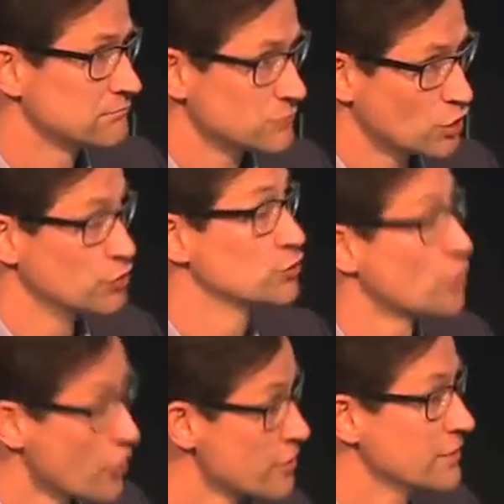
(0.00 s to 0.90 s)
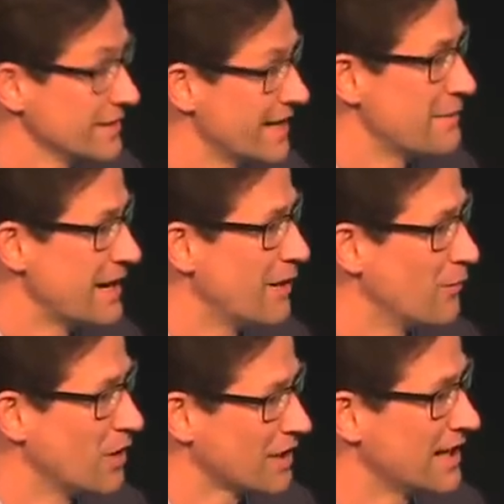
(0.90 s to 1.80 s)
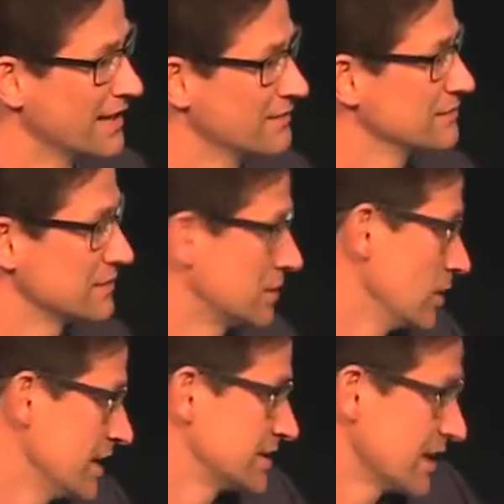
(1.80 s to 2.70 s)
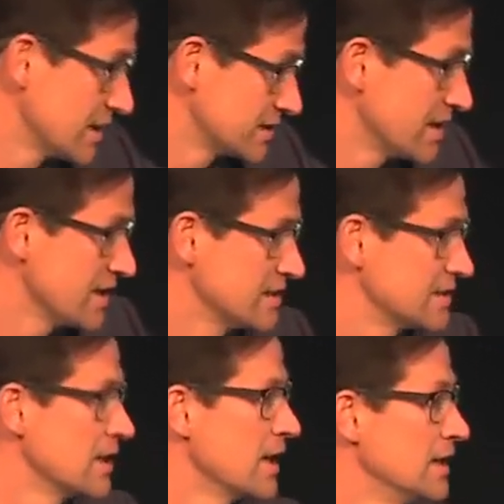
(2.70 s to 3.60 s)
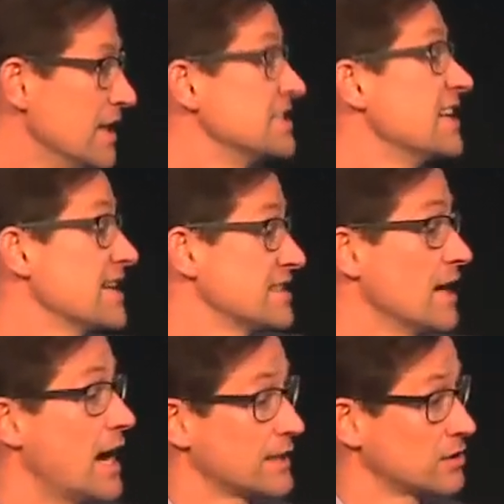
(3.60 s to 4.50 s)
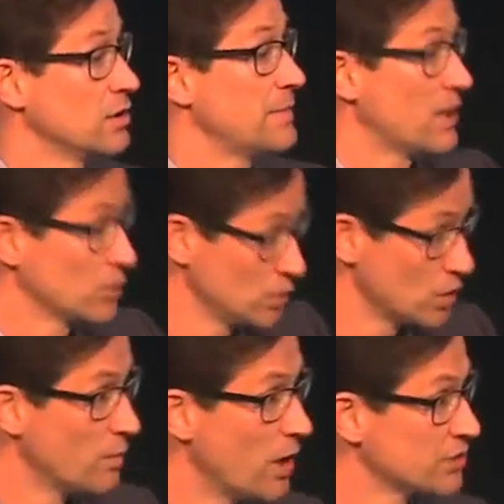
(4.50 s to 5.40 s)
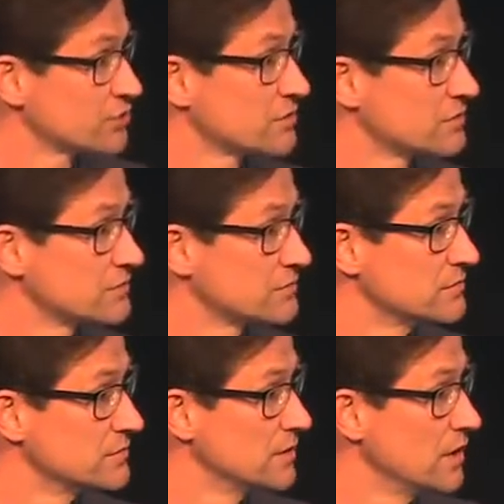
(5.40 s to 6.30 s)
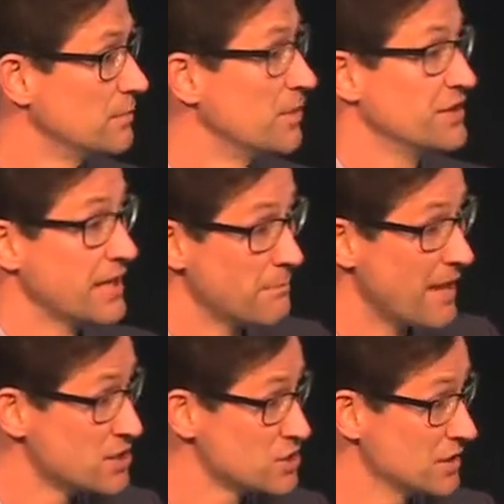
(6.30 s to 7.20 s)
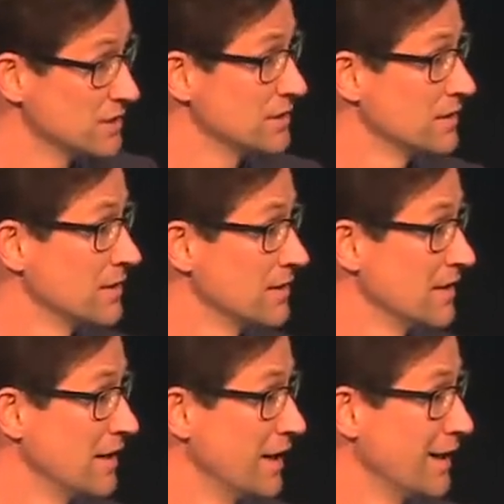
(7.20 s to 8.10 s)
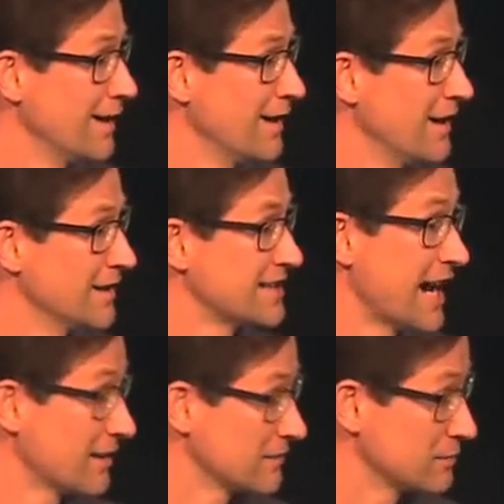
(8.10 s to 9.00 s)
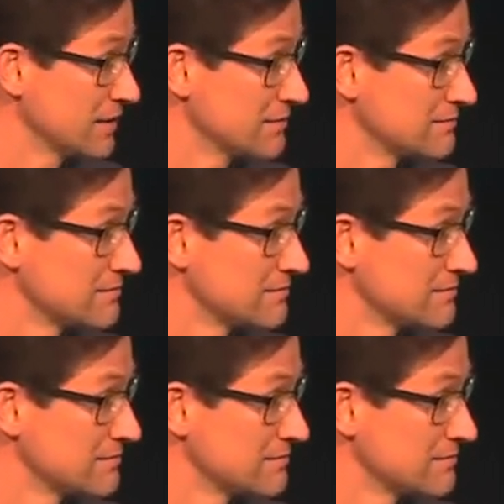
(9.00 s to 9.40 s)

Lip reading: concerned about what kind of, so let's say it's an article about Hugo Boss, but they mention Tiger of Sweden.